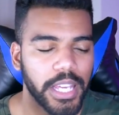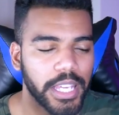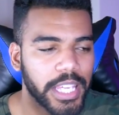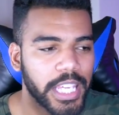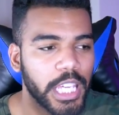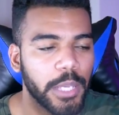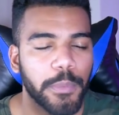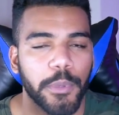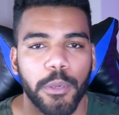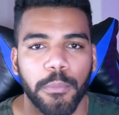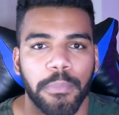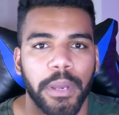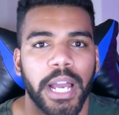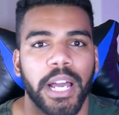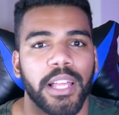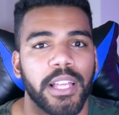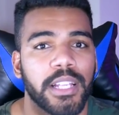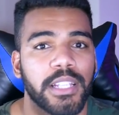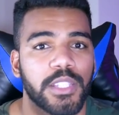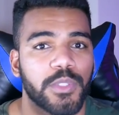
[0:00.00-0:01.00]
keep your
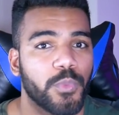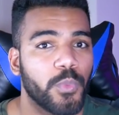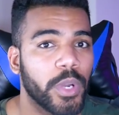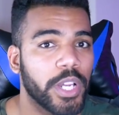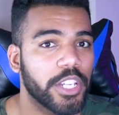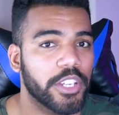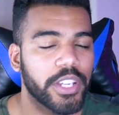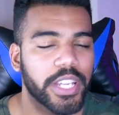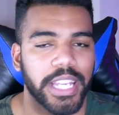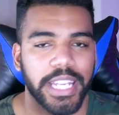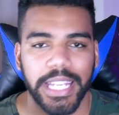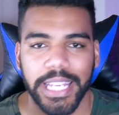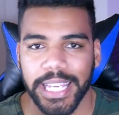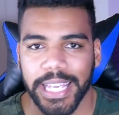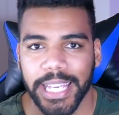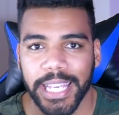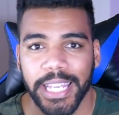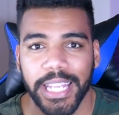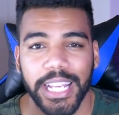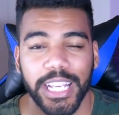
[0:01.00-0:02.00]
balance when you're getting hit,